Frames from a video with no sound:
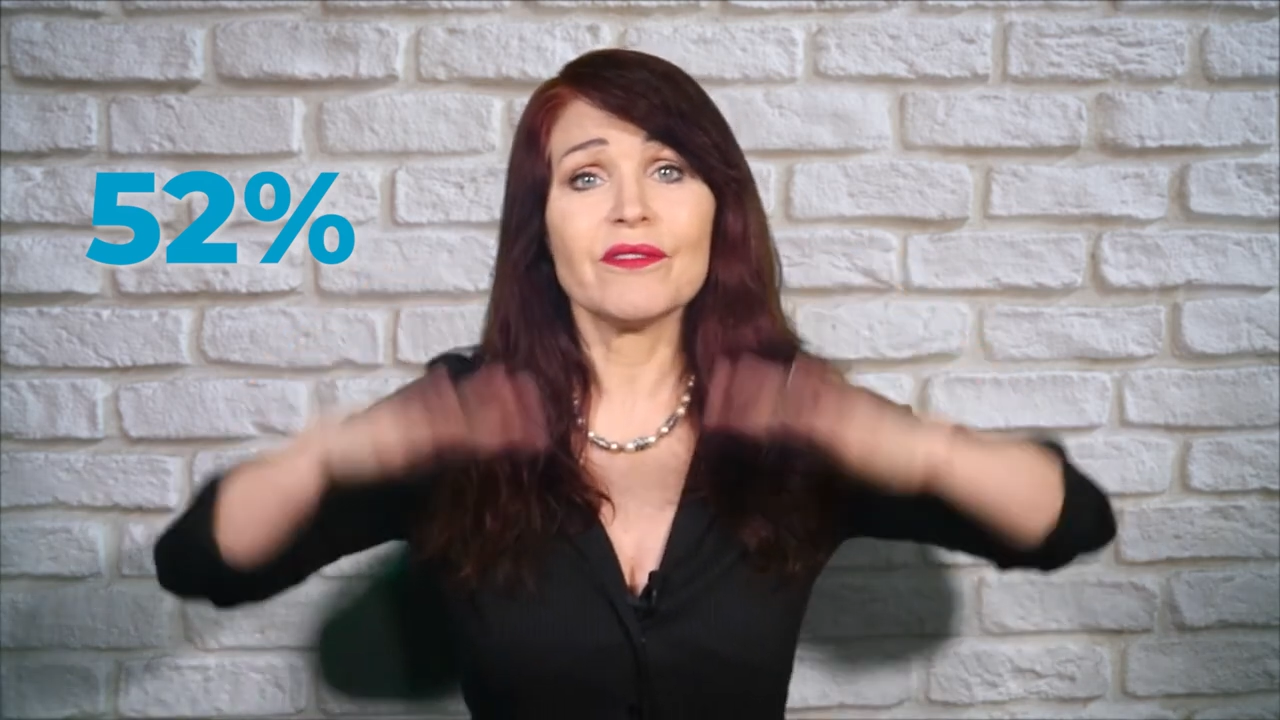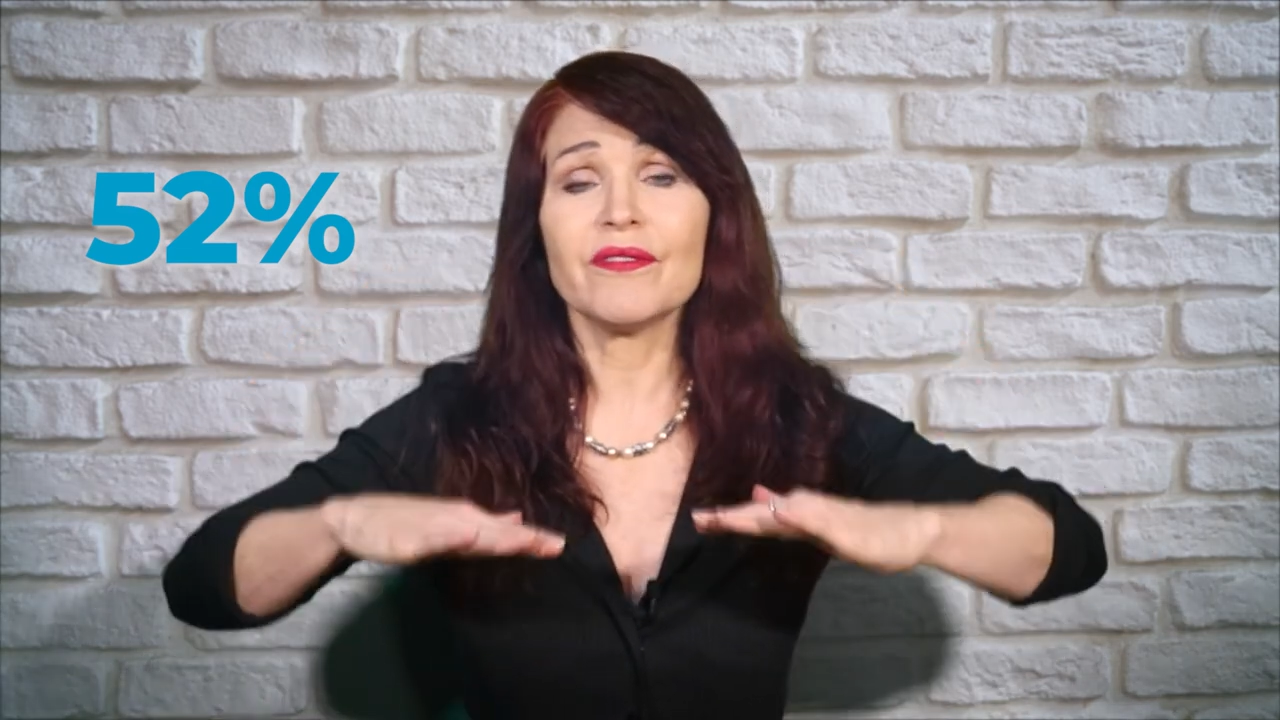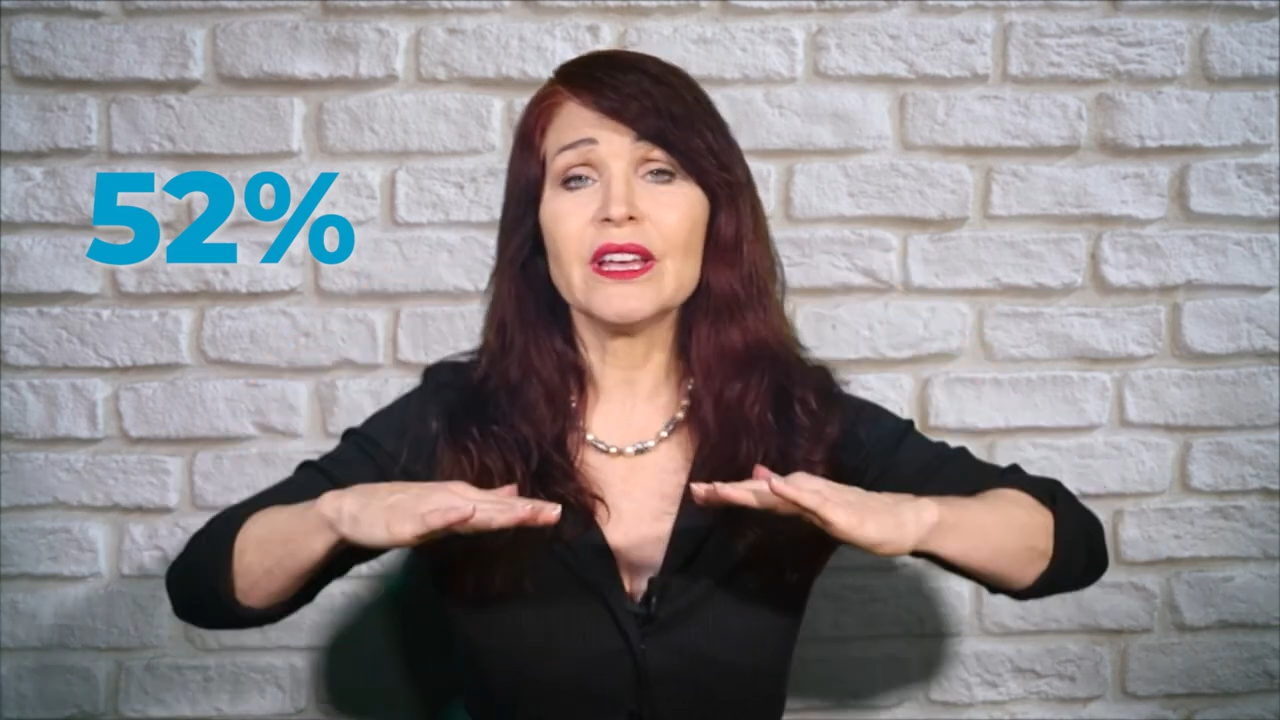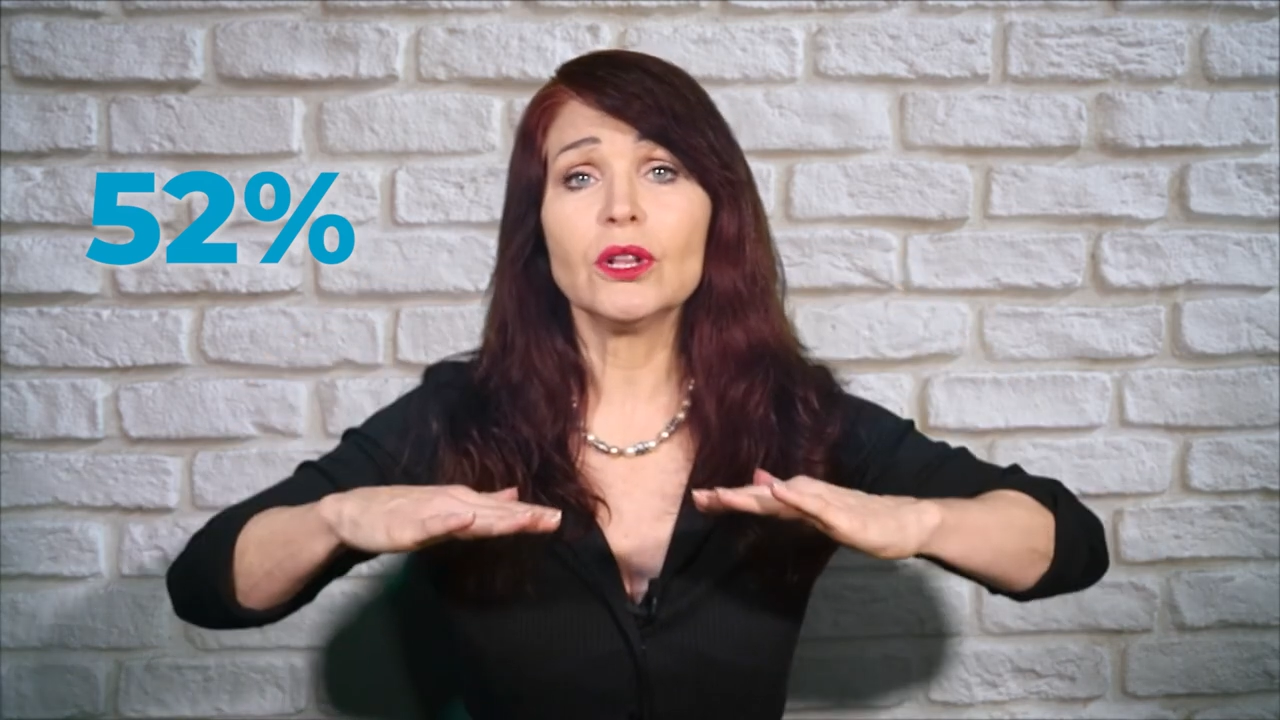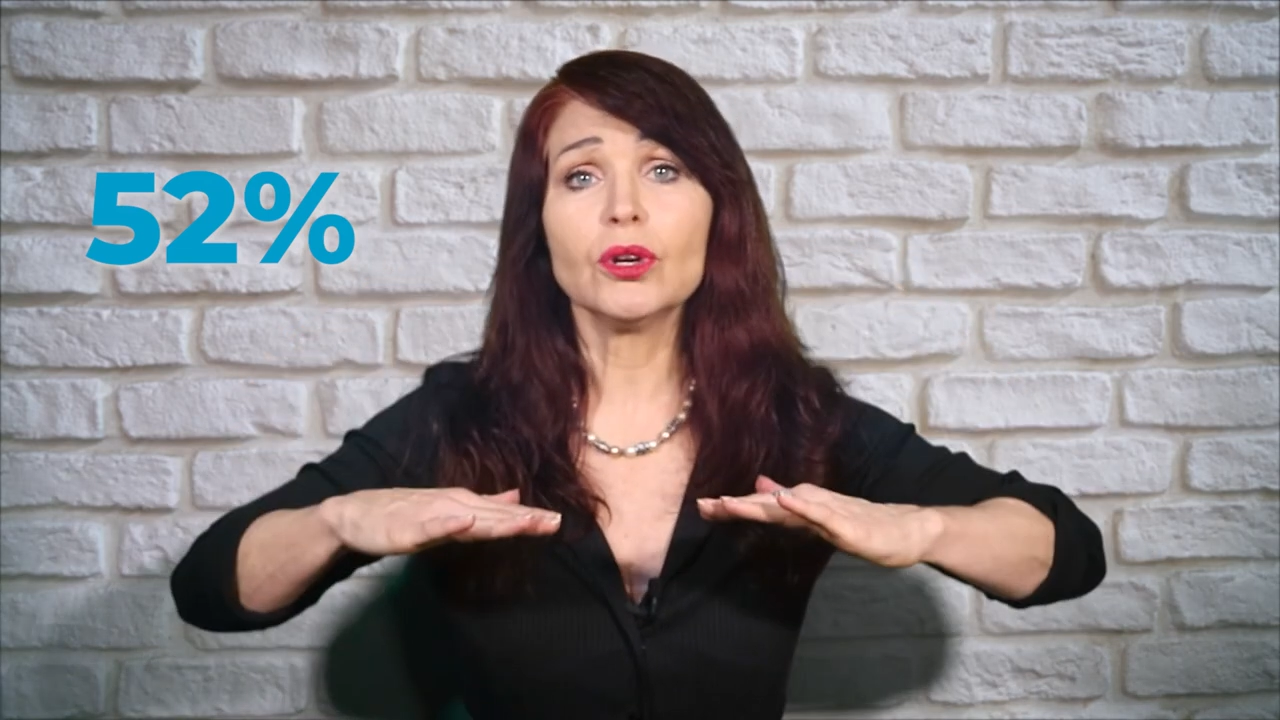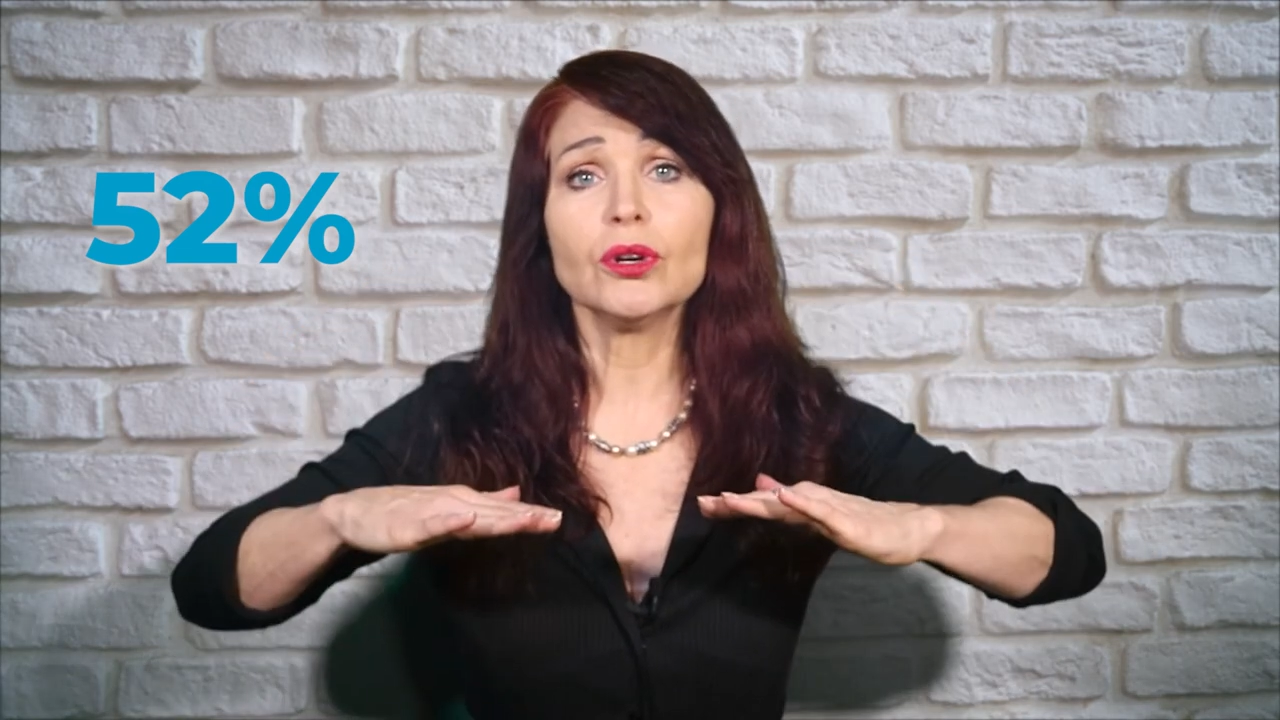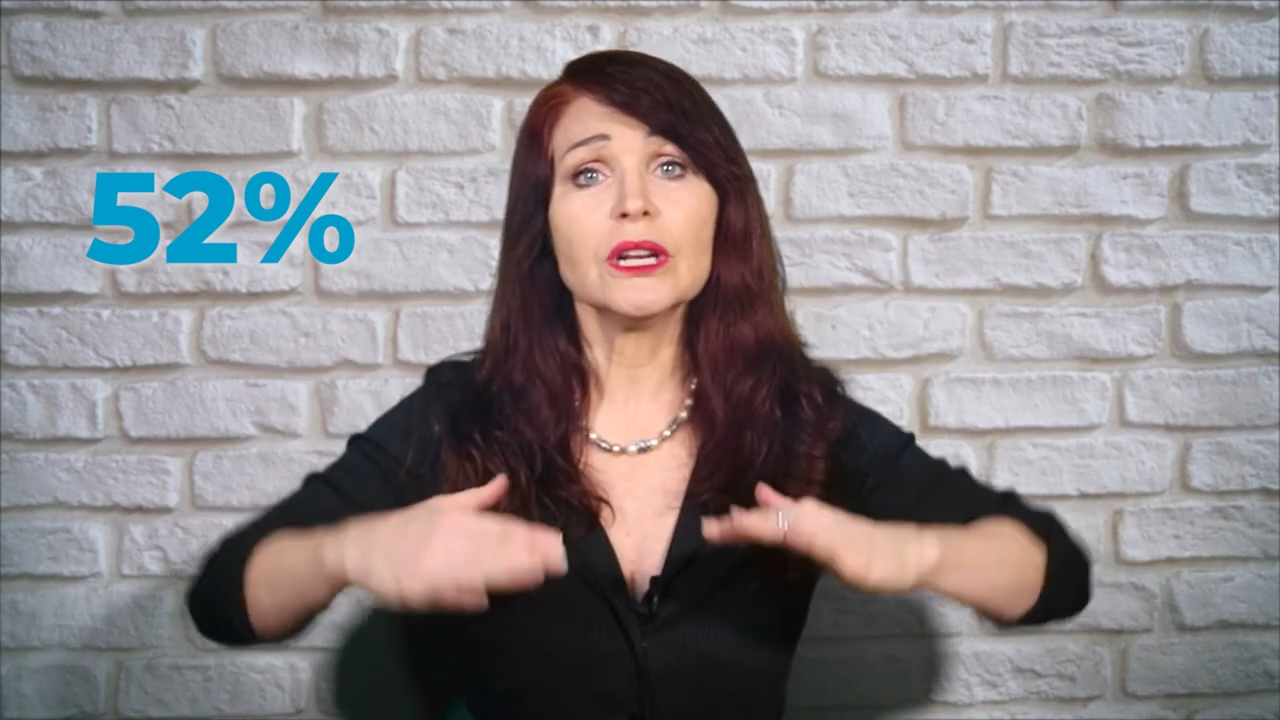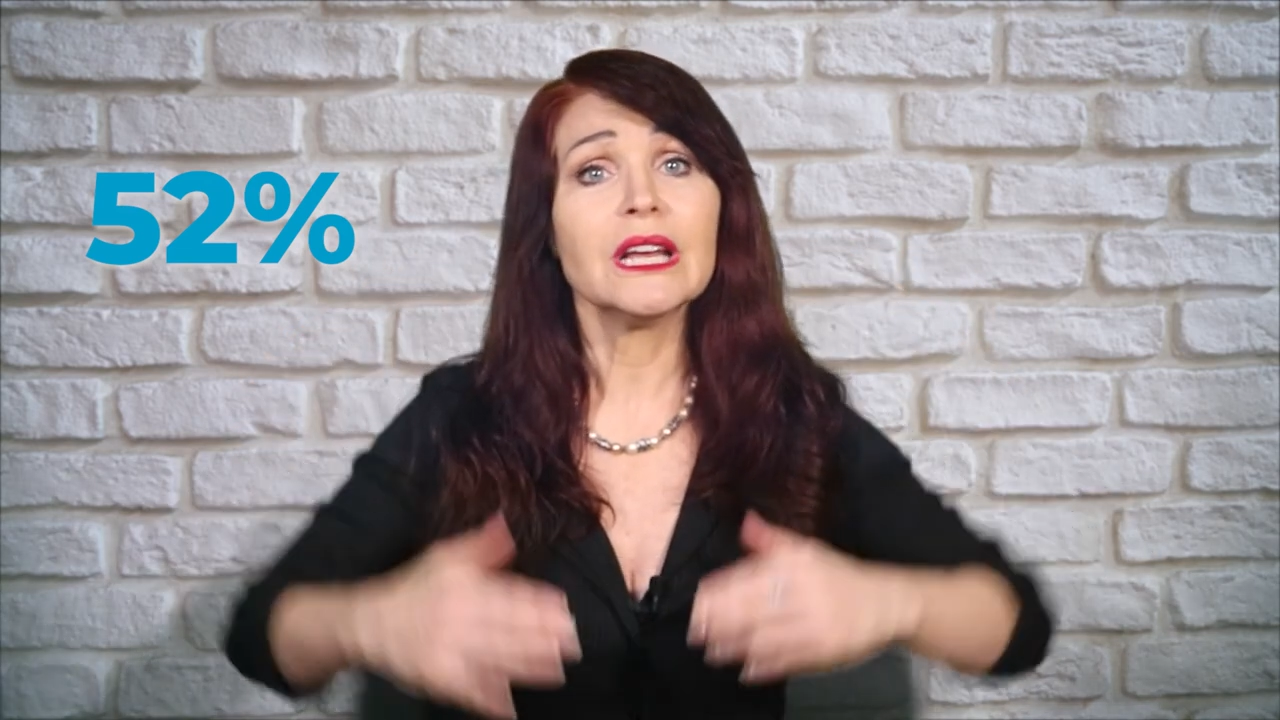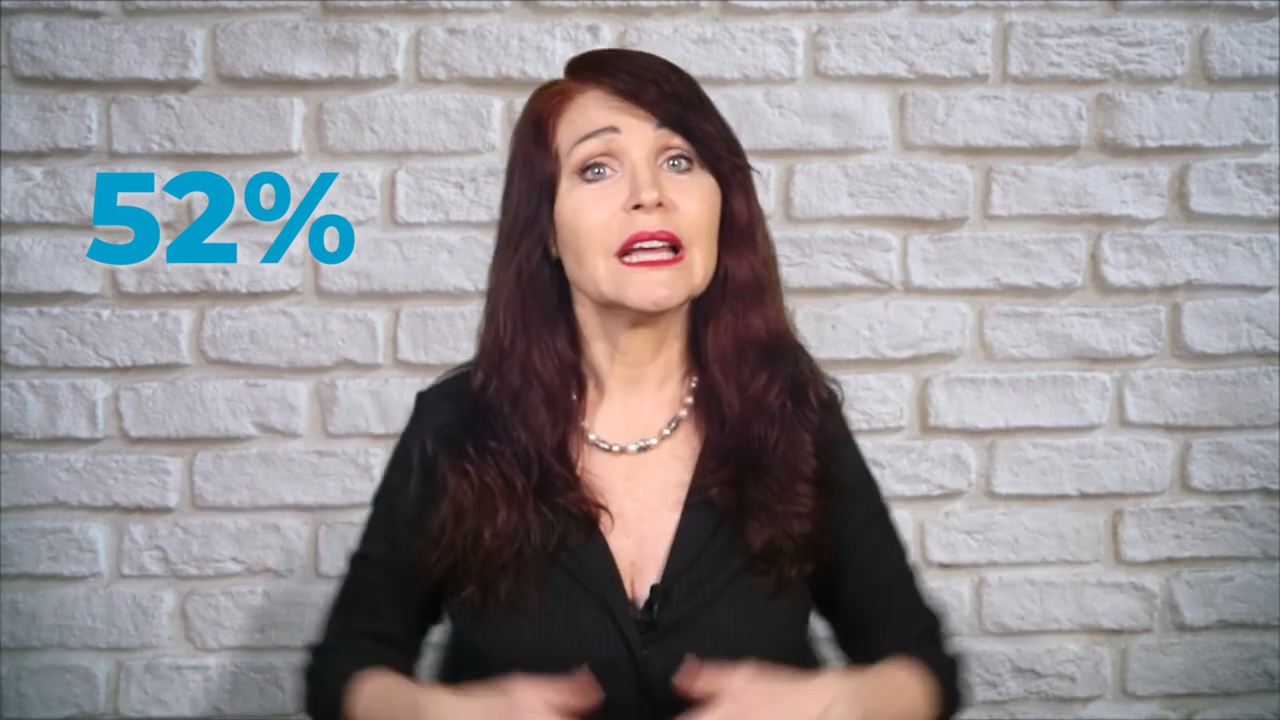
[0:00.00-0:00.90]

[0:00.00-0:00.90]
feel good